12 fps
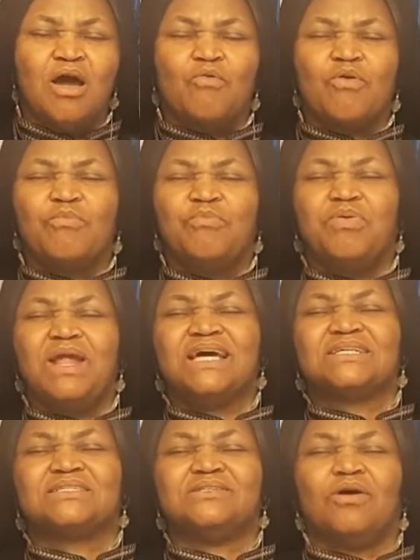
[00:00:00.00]
we
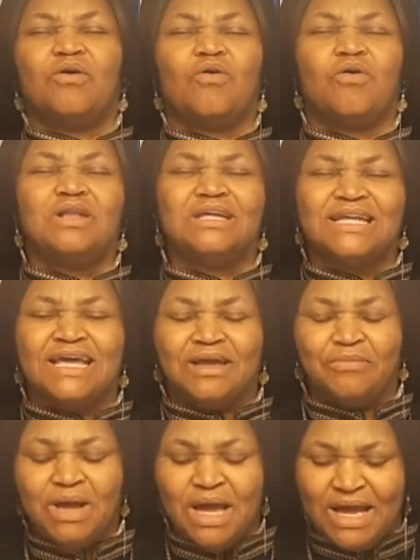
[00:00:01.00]
bless your holy
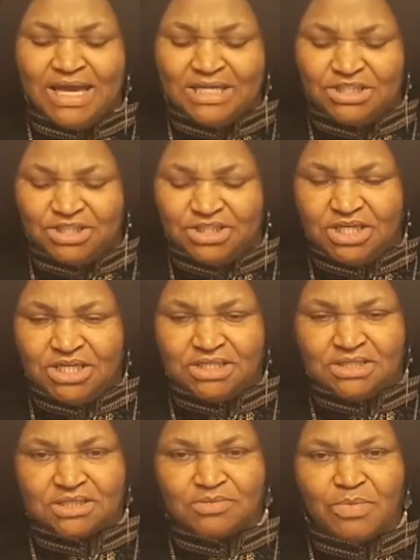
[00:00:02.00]
name in
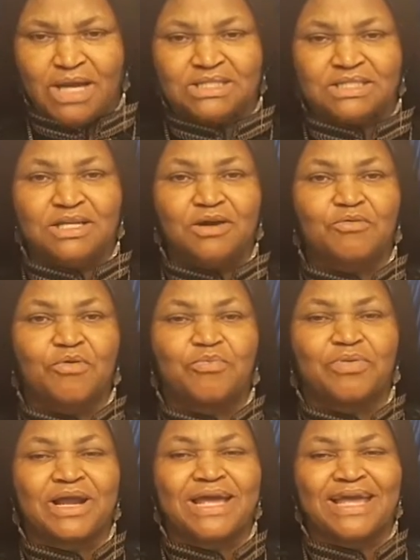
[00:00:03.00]
jesus mighty name we
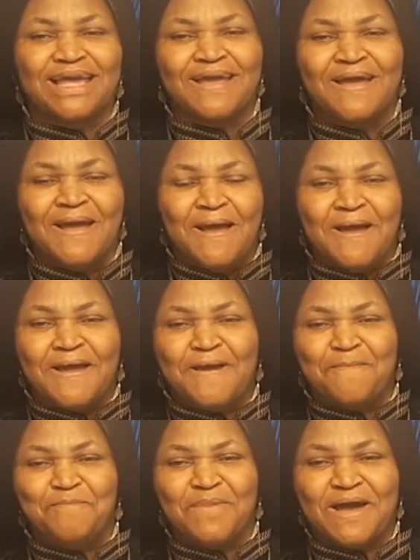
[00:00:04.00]
pray amen
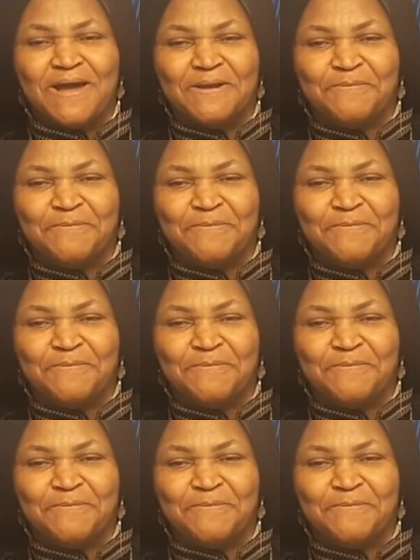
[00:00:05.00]
amen, amen.